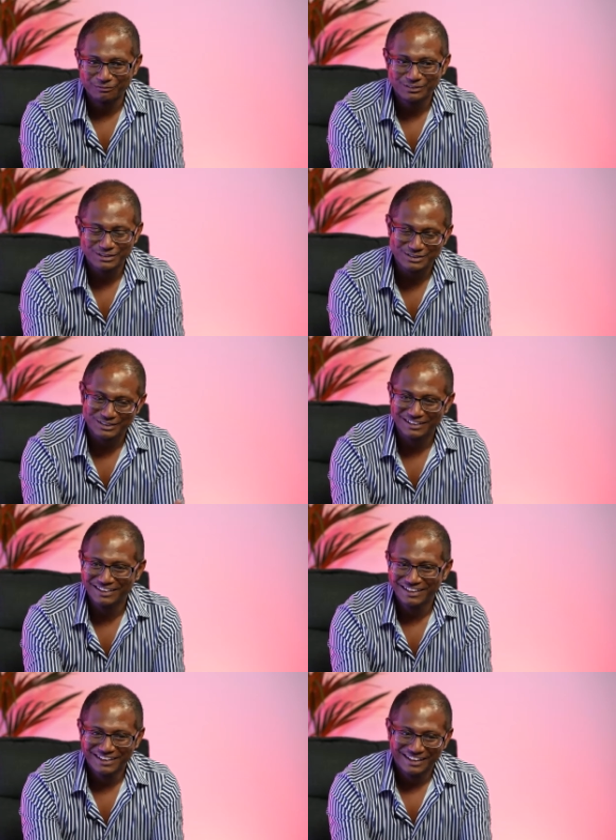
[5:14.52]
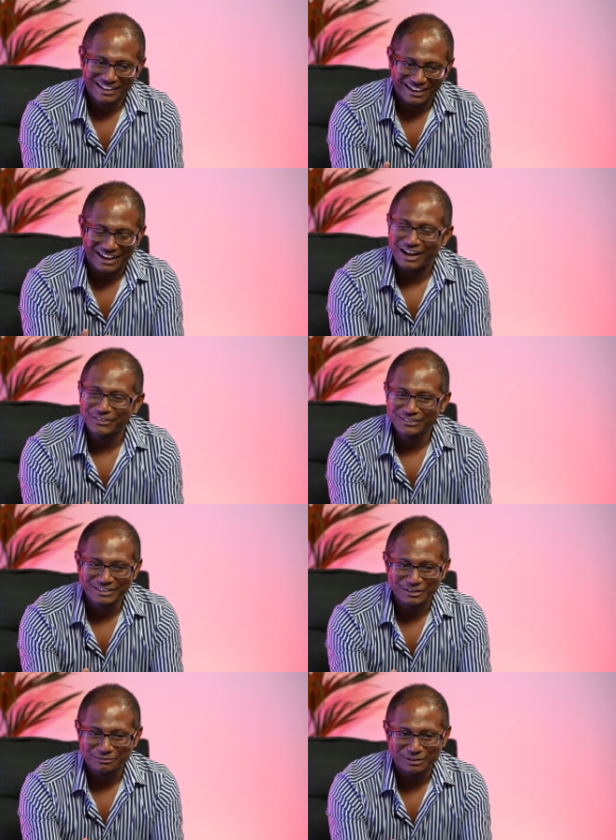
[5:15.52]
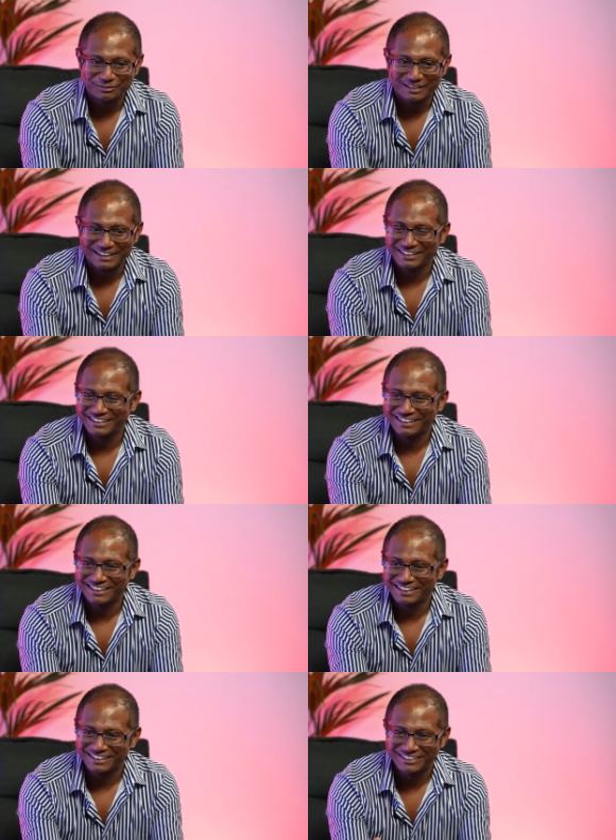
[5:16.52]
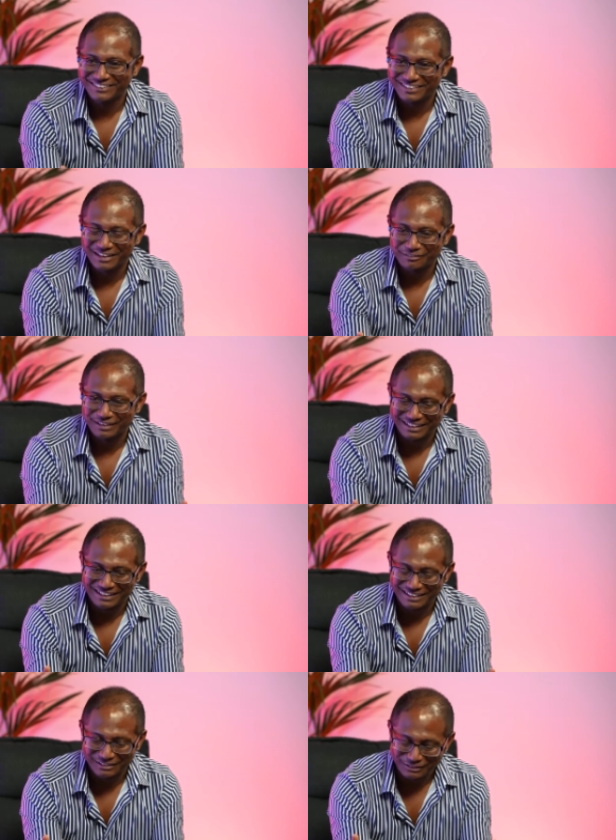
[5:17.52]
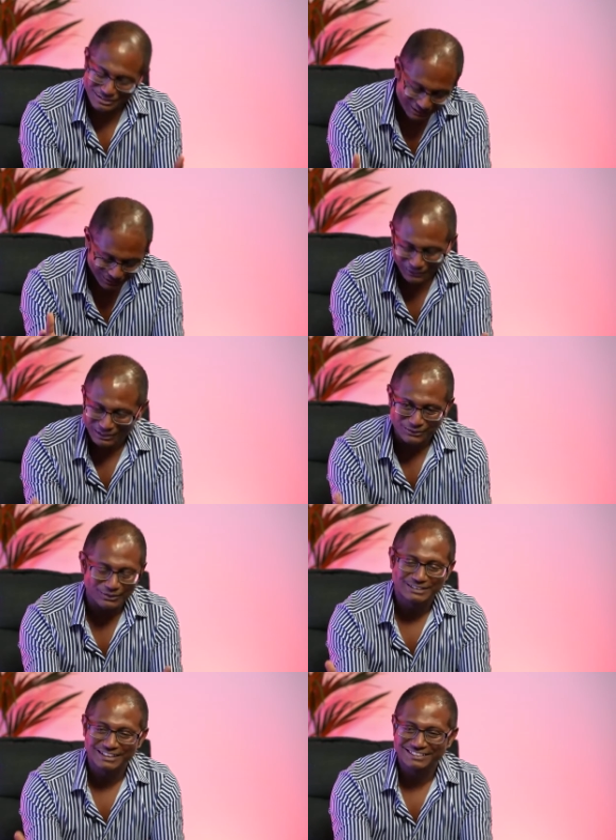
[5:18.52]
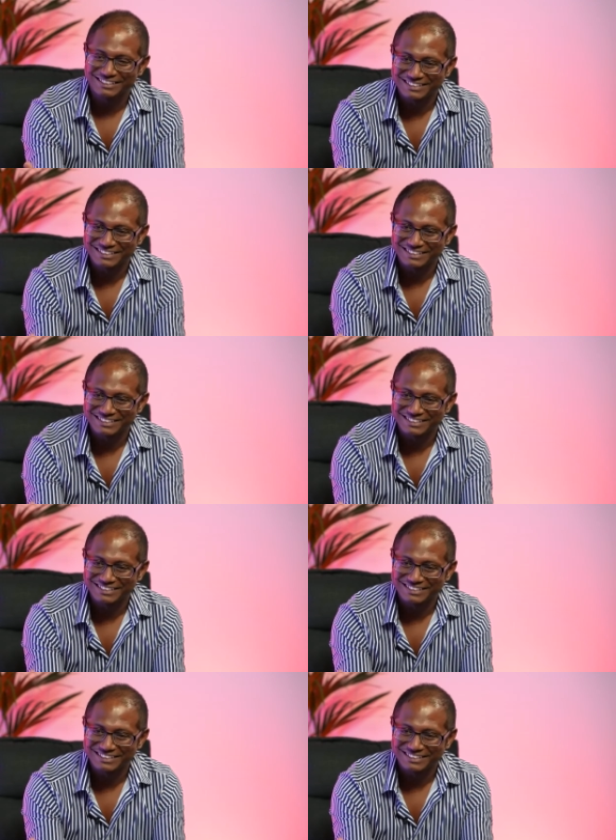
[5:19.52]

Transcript: so I don't think I could be a planner. You know, I mean, it's quite challenging. It's